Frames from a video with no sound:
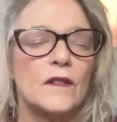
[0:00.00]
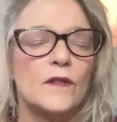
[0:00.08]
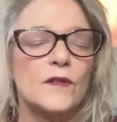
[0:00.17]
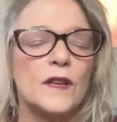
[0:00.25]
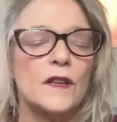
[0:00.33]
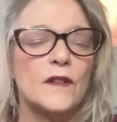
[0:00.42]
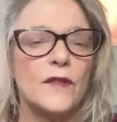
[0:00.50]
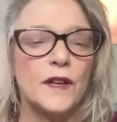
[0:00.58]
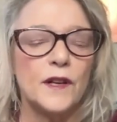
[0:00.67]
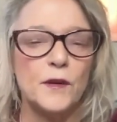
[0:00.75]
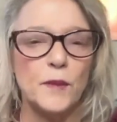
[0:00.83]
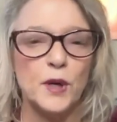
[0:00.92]
those
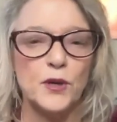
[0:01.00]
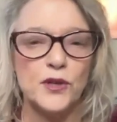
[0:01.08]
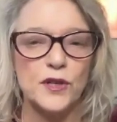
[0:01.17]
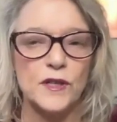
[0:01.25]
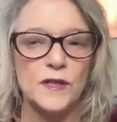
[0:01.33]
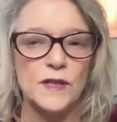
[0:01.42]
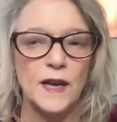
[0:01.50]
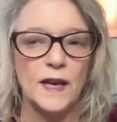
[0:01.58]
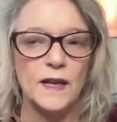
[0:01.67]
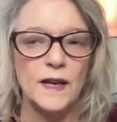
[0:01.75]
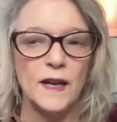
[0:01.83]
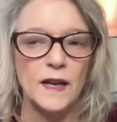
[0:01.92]
elevated emotions.
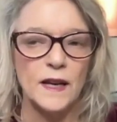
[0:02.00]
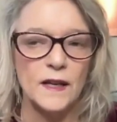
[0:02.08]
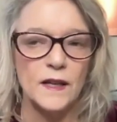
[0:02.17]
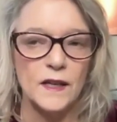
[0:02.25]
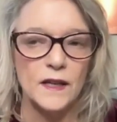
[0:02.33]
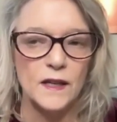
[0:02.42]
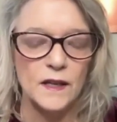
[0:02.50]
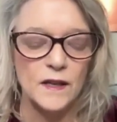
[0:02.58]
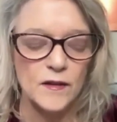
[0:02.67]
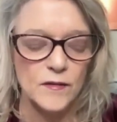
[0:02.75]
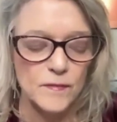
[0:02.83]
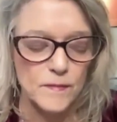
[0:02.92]
Inhaling